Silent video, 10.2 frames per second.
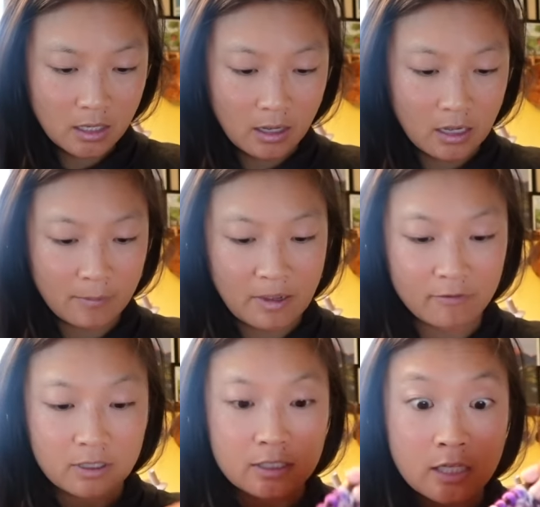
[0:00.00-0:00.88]

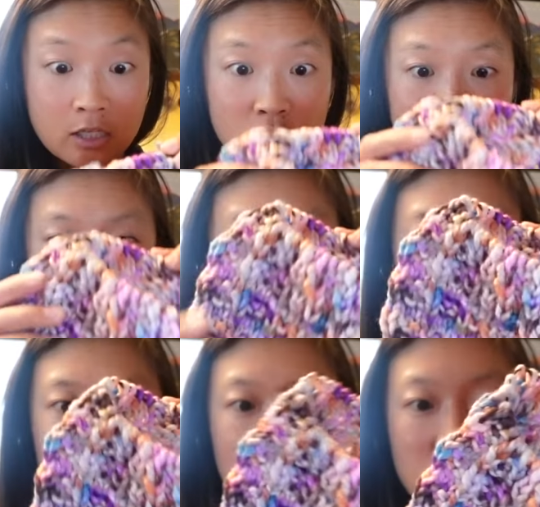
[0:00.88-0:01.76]
I've continued
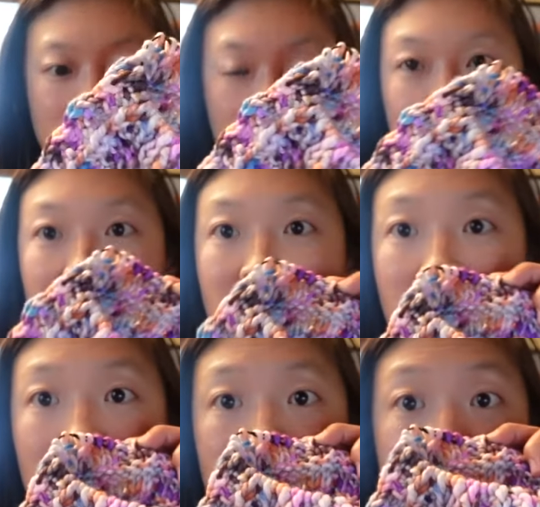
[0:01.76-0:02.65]
knitting
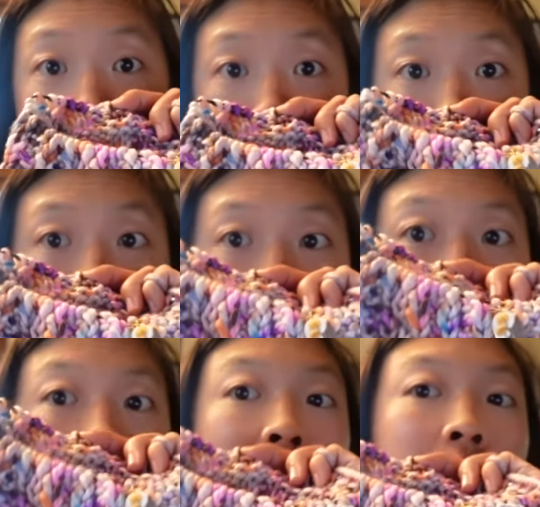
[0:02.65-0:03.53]
the pattern with
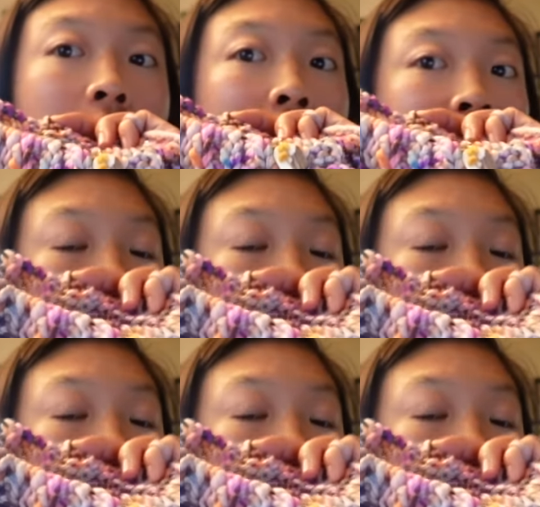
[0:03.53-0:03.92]
the indie dyed